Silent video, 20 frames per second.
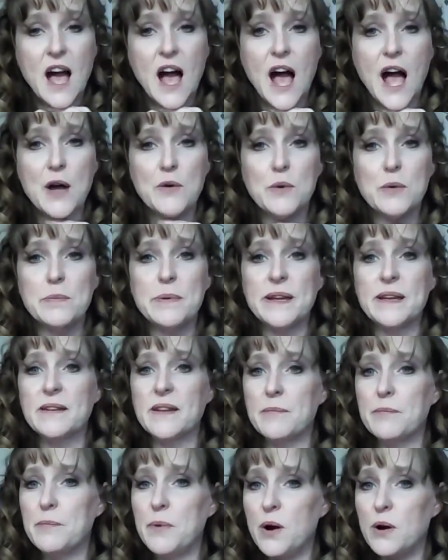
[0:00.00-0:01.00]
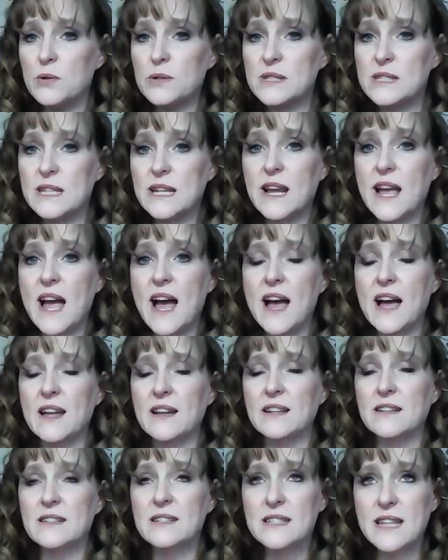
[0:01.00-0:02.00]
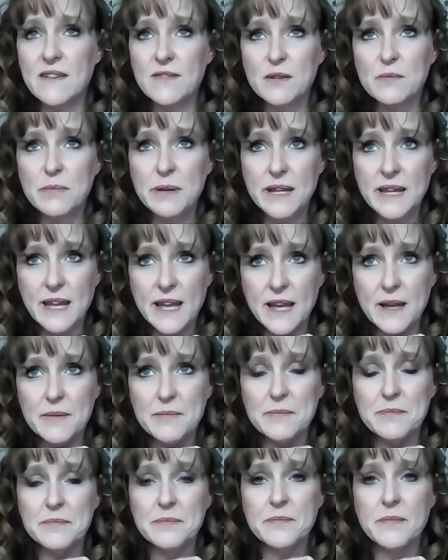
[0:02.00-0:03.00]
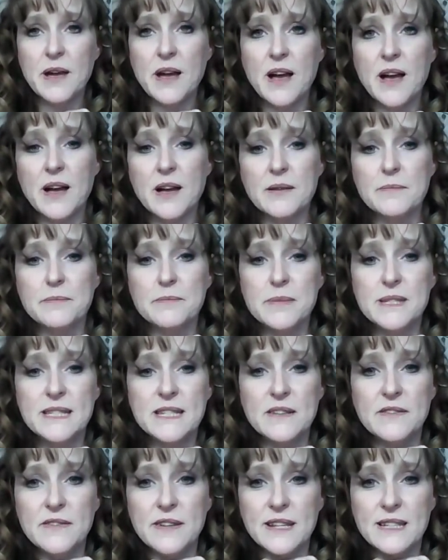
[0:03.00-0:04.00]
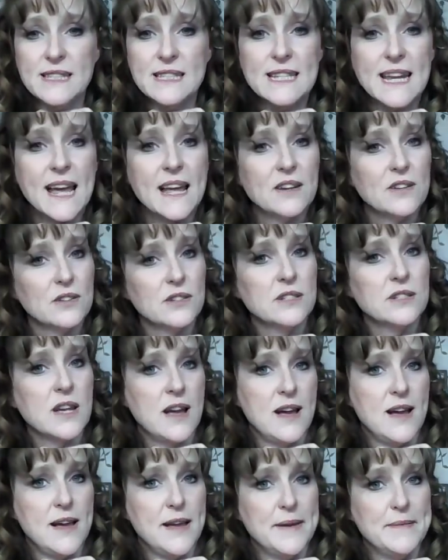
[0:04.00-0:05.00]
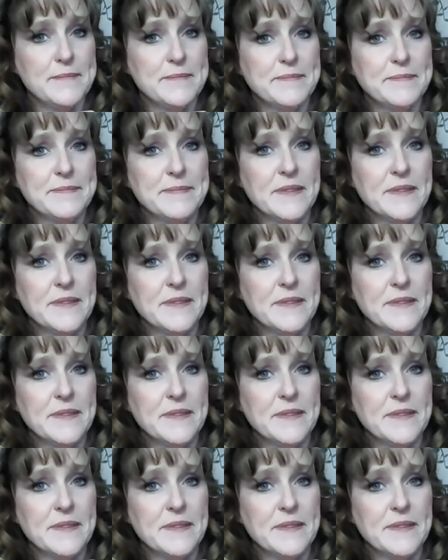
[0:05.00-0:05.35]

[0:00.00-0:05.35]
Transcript: I will be posting on seven P M Um, Pacific Standard Time.